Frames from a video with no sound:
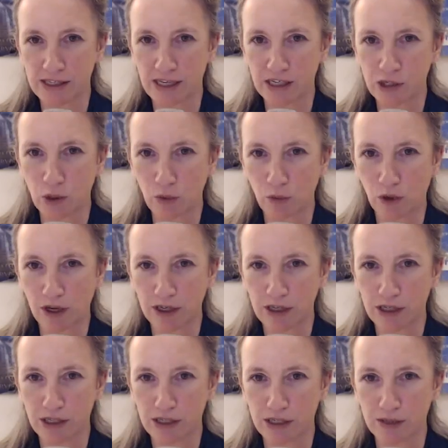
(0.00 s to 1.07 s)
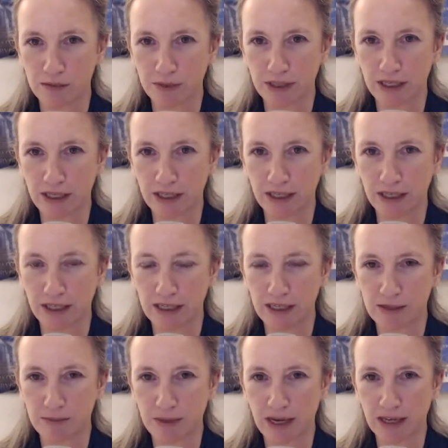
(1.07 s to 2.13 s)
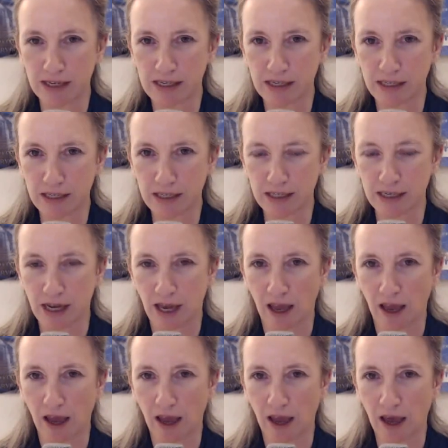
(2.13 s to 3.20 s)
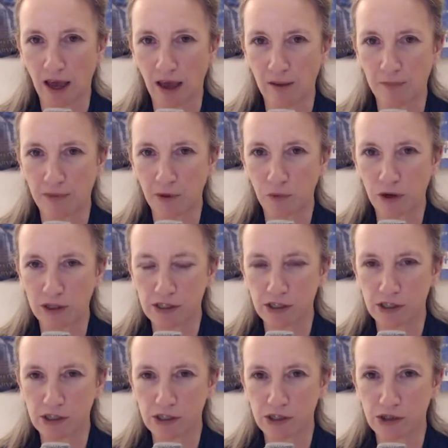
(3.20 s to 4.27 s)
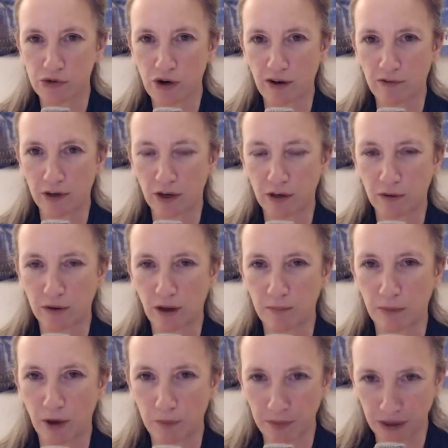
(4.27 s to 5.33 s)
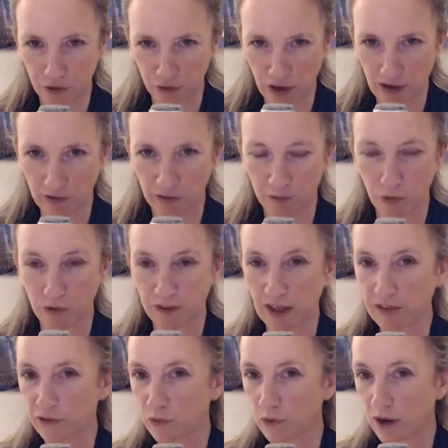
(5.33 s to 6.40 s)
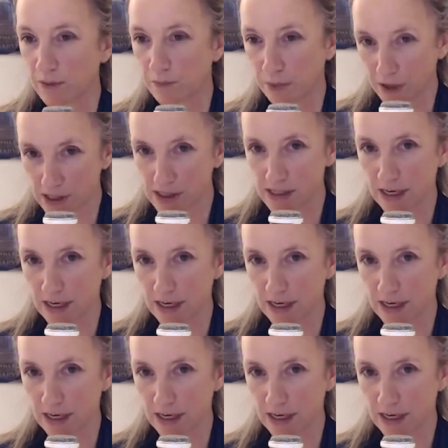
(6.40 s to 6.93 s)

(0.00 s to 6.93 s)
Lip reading: they don't want us to be independent. They want us to travel on public transport. That's why bus